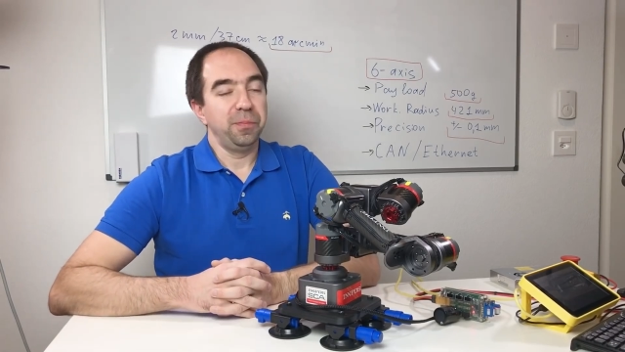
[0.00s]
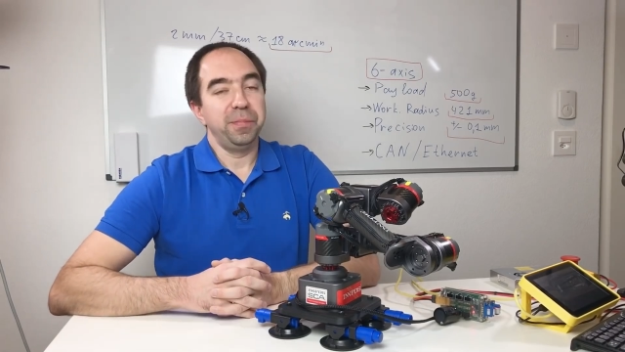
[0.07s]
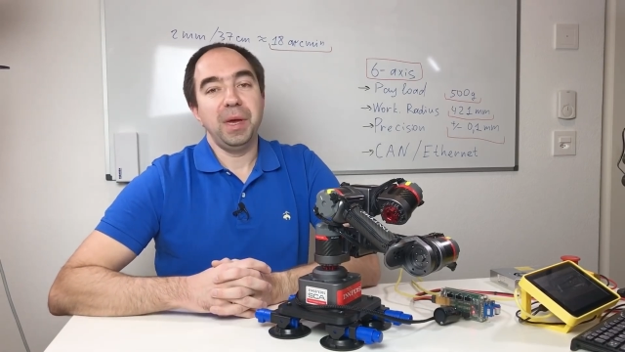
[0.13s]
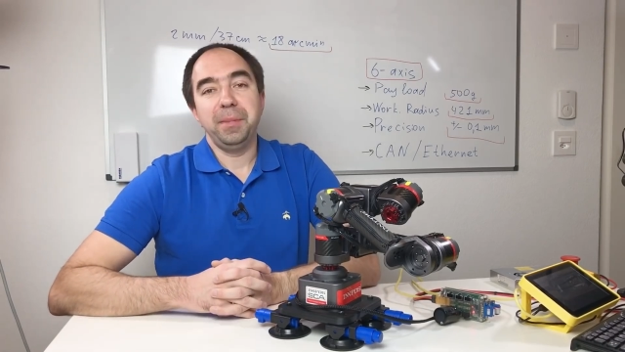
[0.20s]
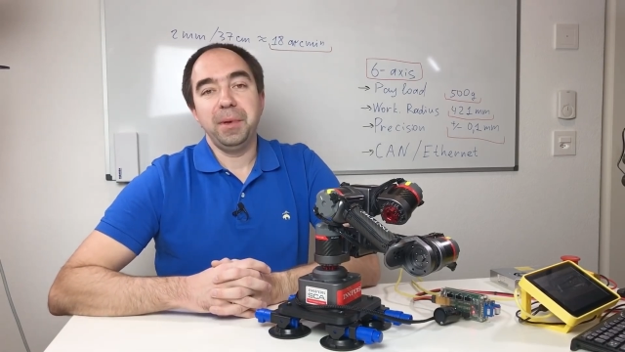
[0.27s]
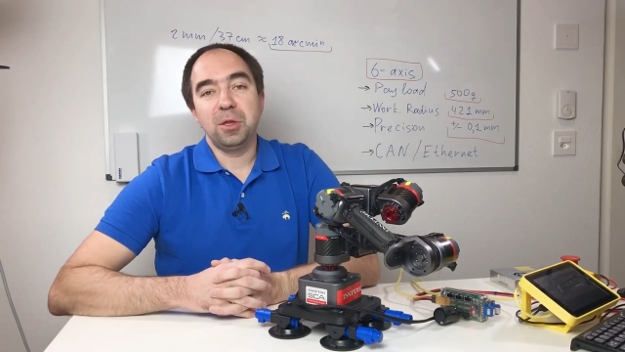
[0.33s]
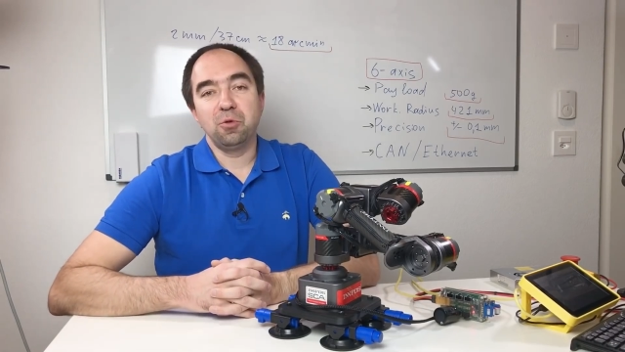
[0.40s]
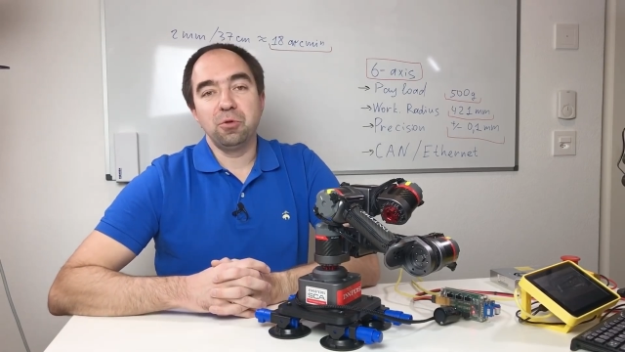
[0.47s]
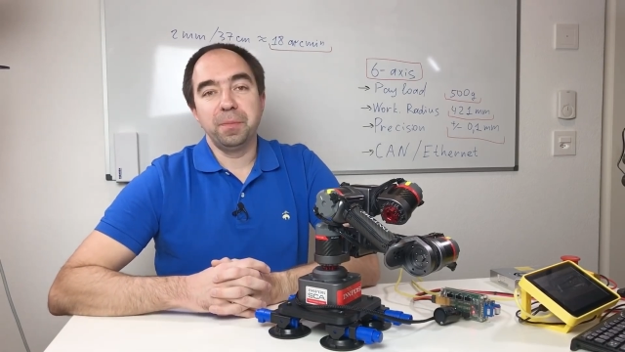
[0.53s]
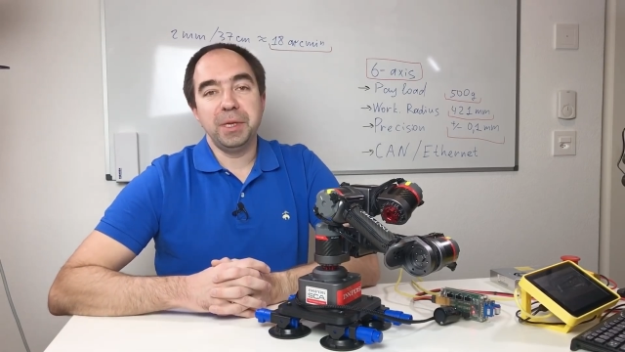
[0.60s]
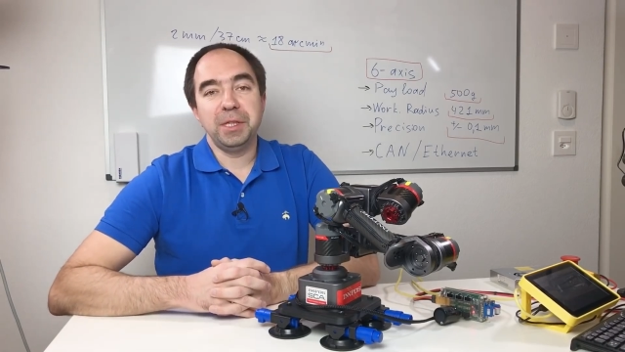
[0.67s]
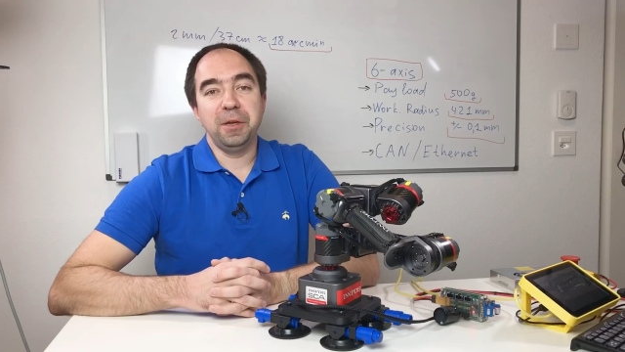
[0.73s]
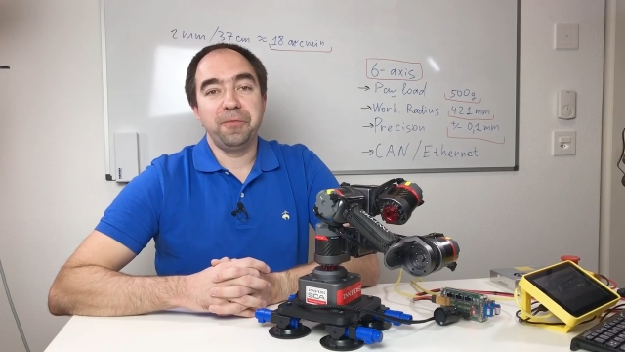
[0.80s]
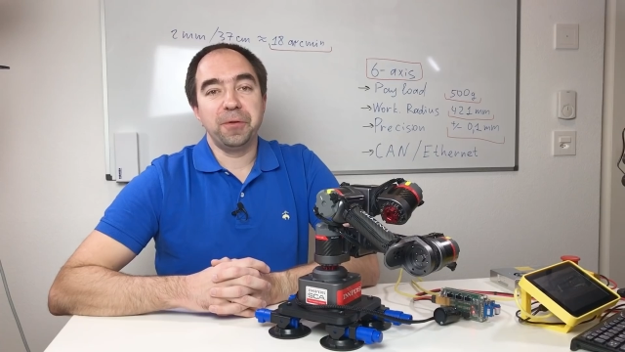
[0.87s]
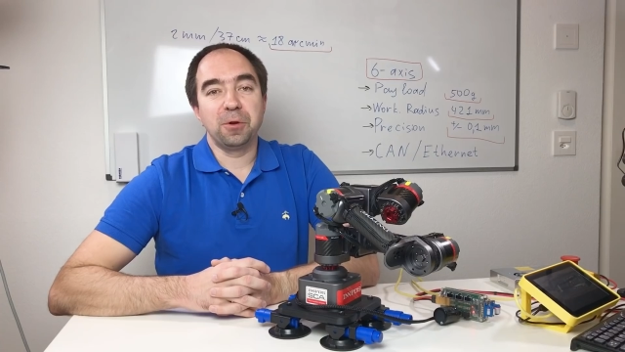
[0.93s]
Maybe it would be
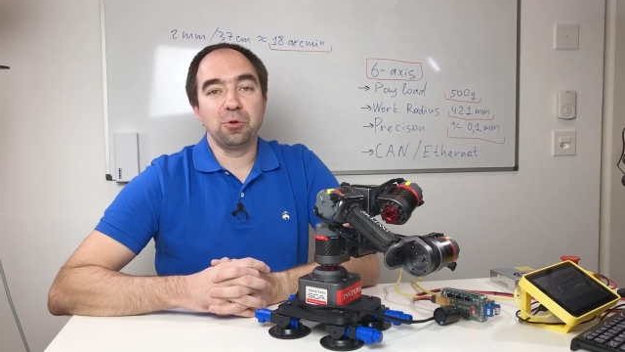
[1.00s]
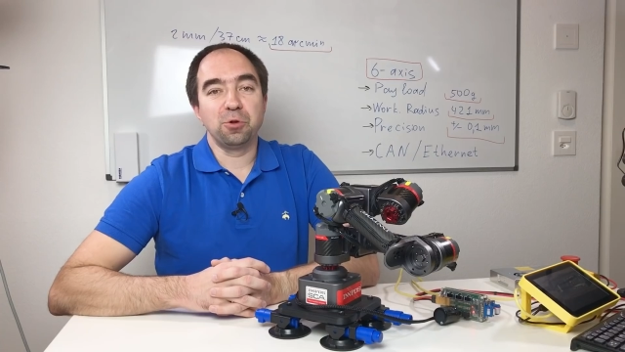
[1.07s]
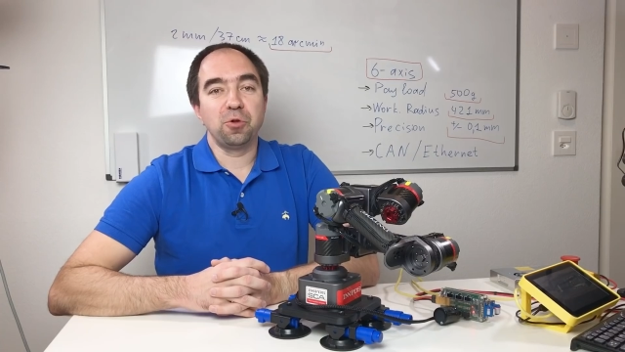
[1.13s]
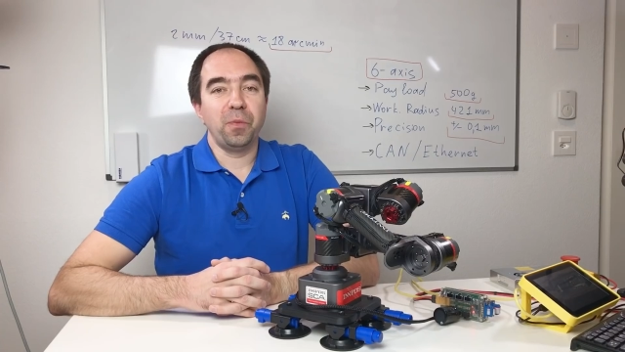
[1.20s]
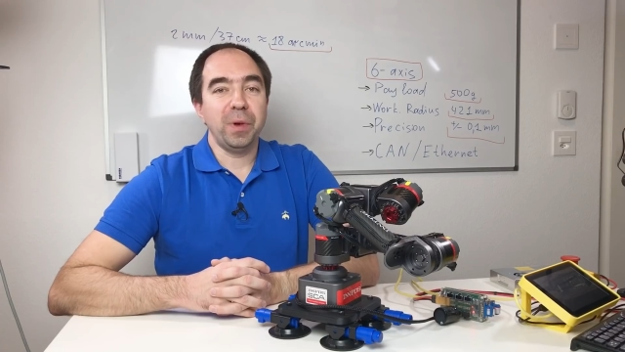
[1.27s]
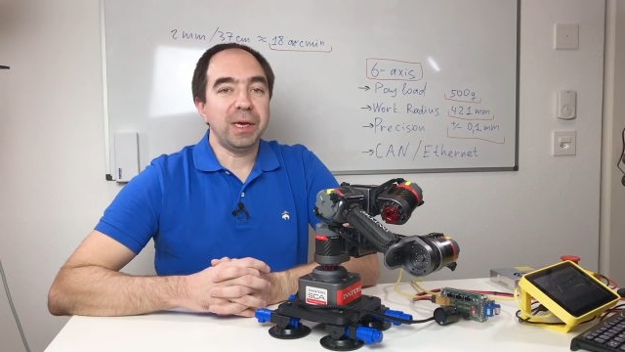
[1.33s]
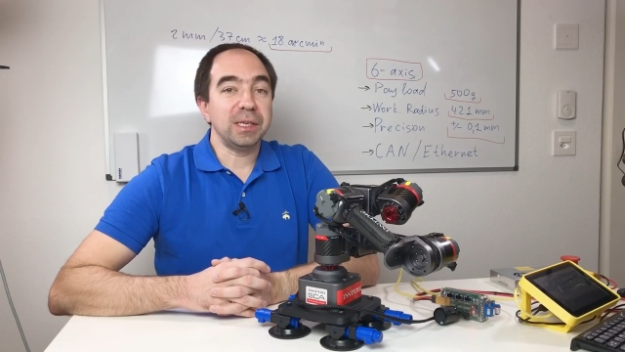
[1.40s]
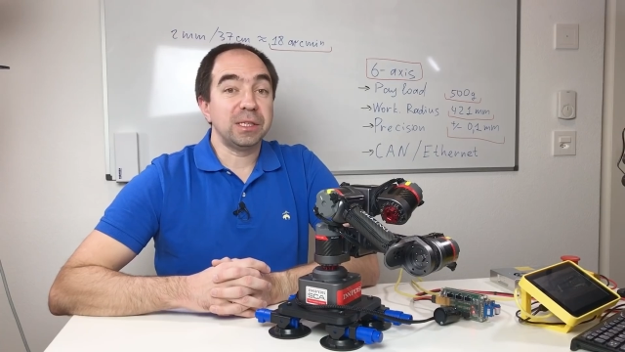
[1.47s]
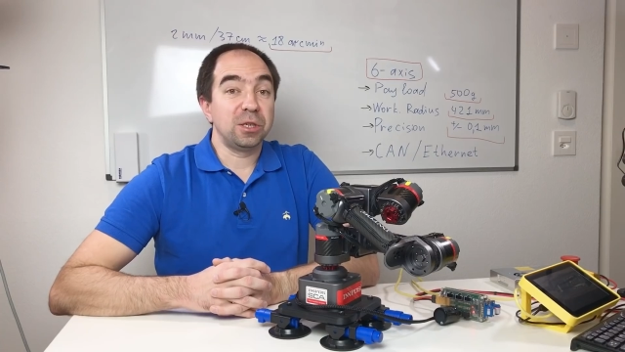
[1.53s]
difficult to make a